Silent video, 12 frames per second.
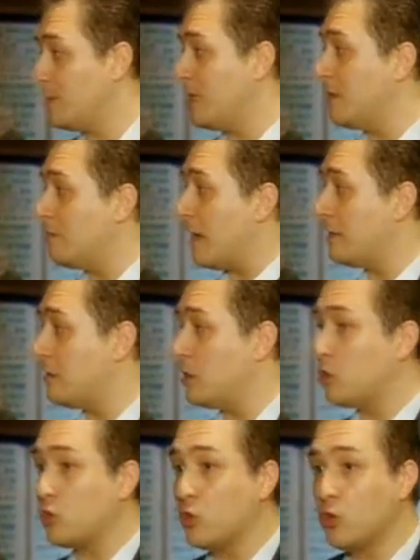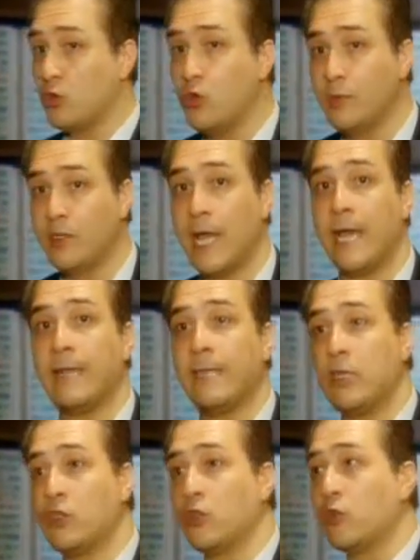to be divided into groups, and
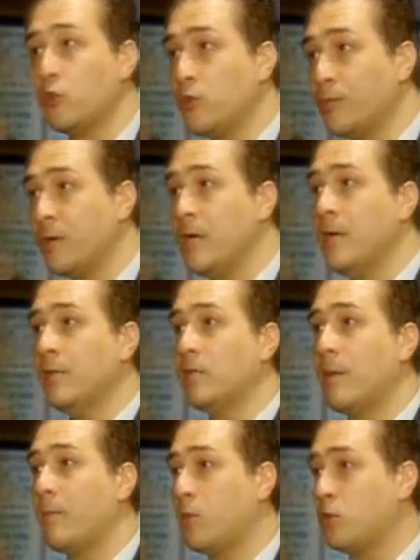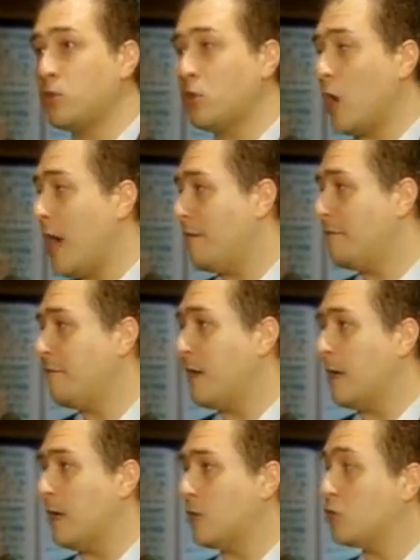each group supposed to have
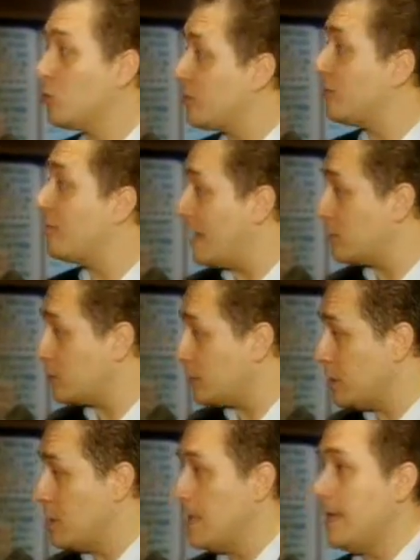a supervisor.